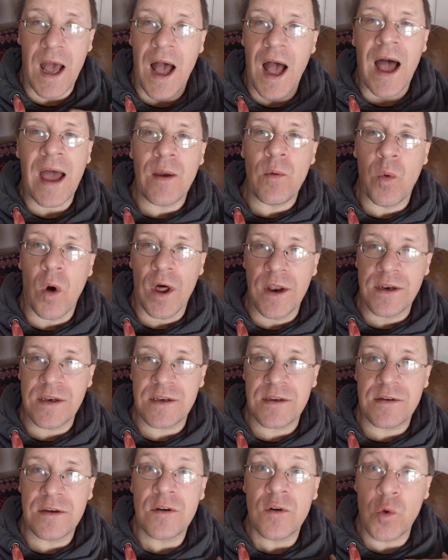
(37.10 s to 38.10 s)
I
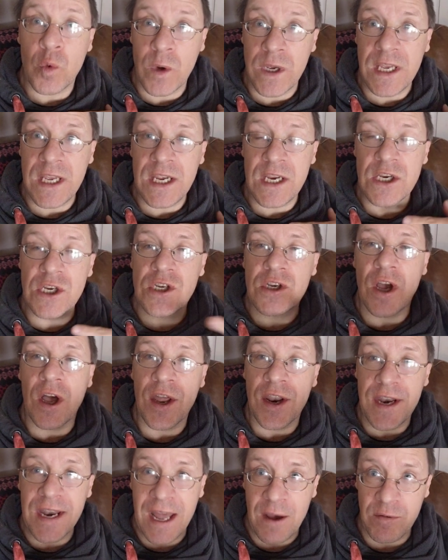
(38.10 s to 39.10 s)
want, dwi
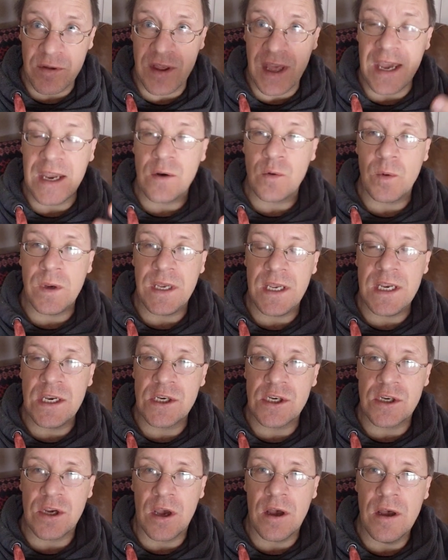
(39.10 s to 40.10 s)
isha, now say dwi
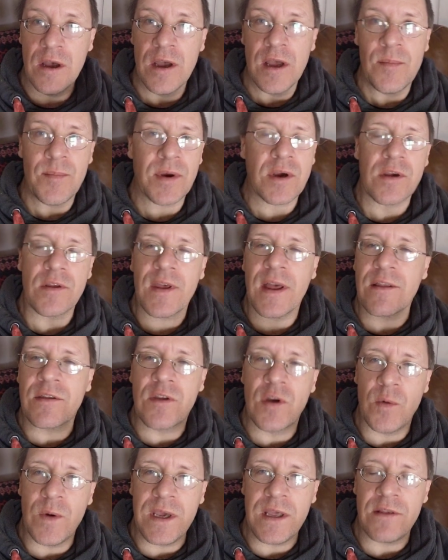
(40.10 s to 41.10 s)
isha, because that's
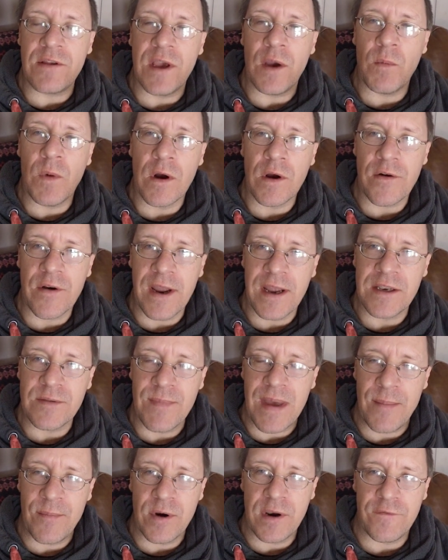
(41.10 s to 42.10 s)
too easy. It won't create a
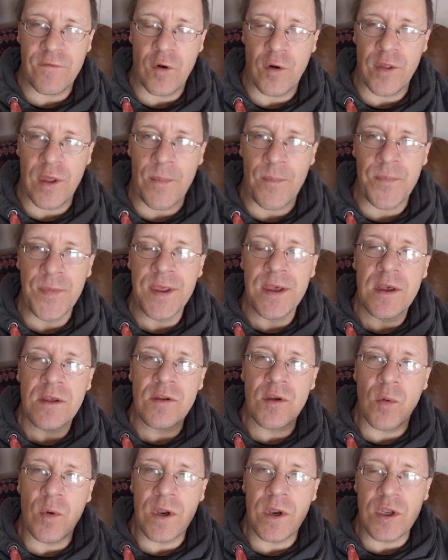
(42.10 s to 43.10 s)
memory for them.
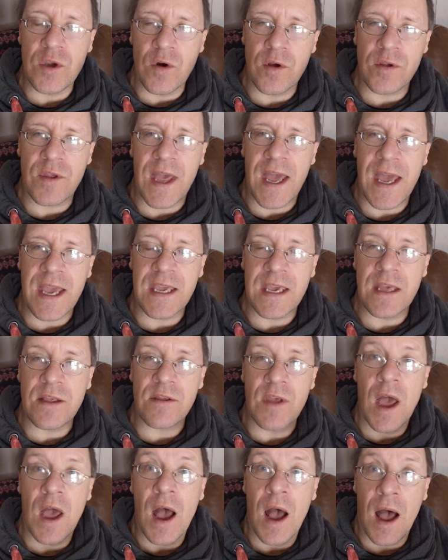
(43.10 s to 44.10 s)
So what you're saying
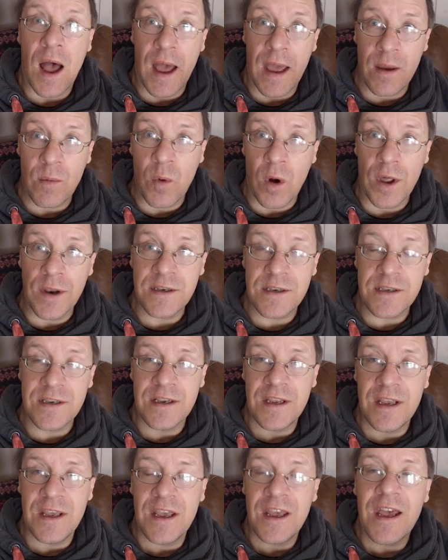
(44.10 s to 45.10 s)
is, I want,
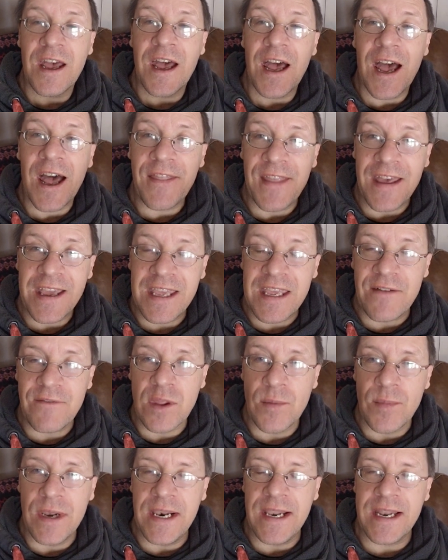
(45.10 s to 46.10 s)
and then
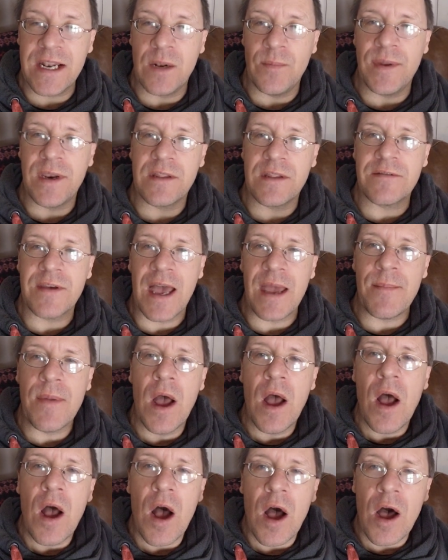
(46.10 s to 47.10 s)
giving them a little bit of time.
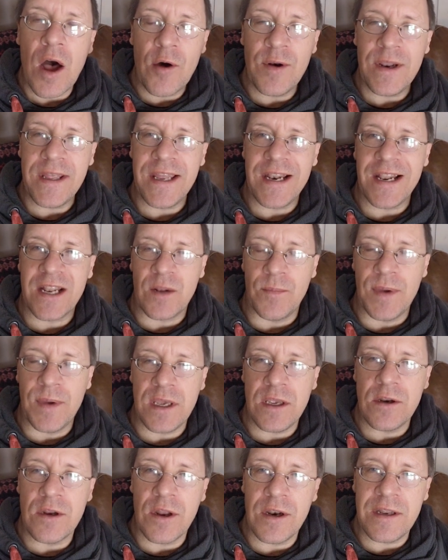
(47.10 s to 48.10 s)
Only a little
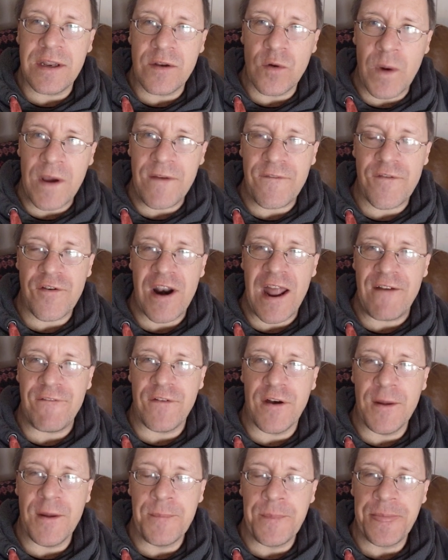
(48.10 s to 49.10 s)
bit. You don't need to wait
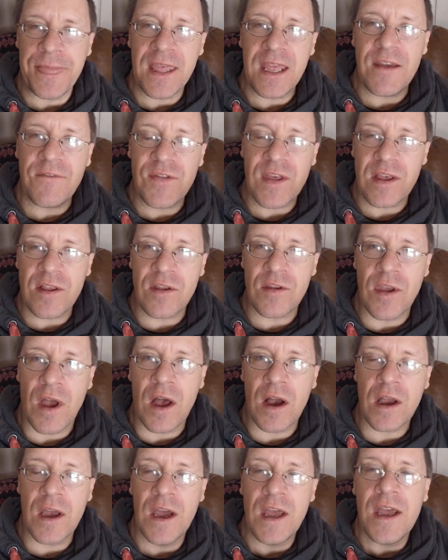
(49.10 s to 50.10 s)
forever. If they're
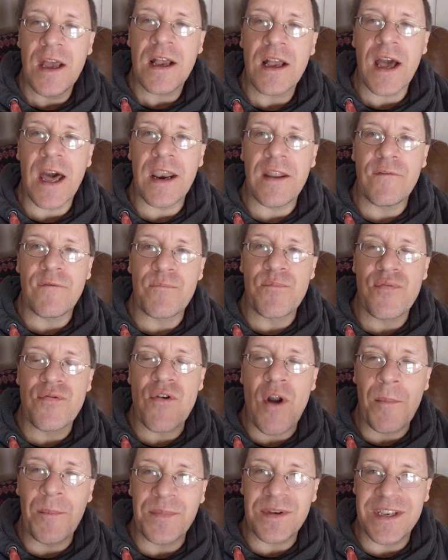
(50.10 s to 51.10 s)
stuck, kind of
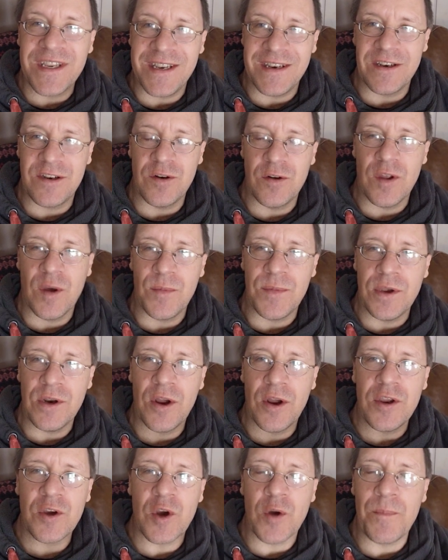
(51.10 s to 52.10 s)
prompt it to them. You
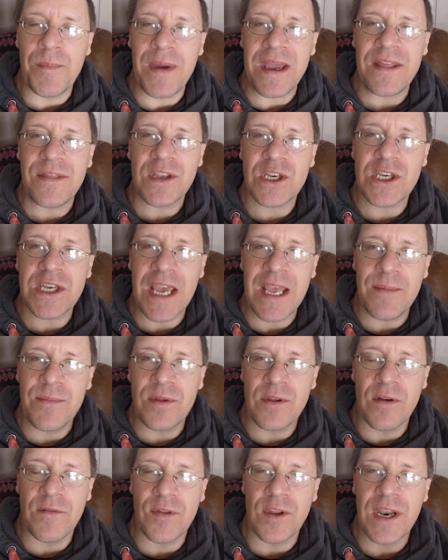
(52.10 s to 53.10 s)
know, you can make the
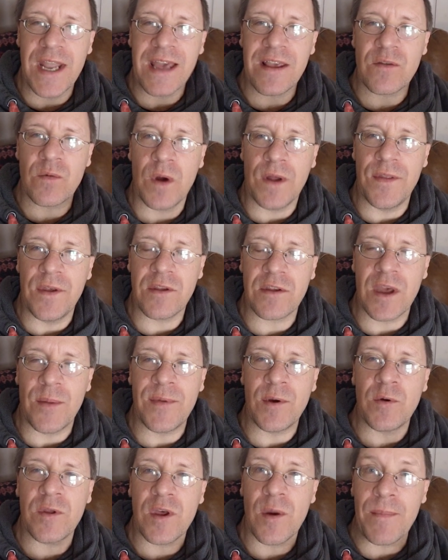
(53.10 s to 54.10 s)
shapes of the next word that's
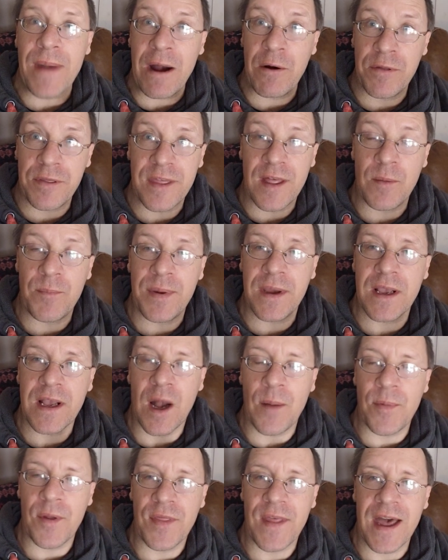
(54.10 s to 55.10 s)
coming with your mouth. They'll
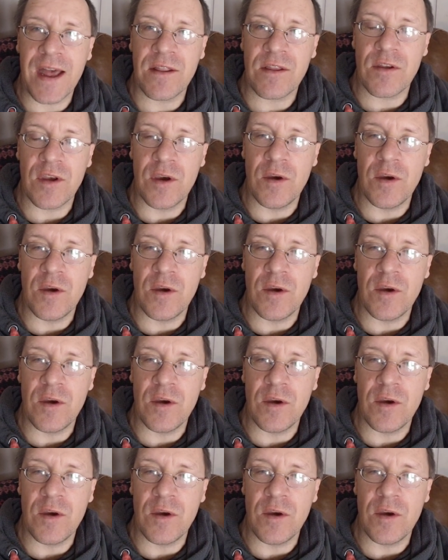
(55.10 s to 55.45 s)
pick up on that.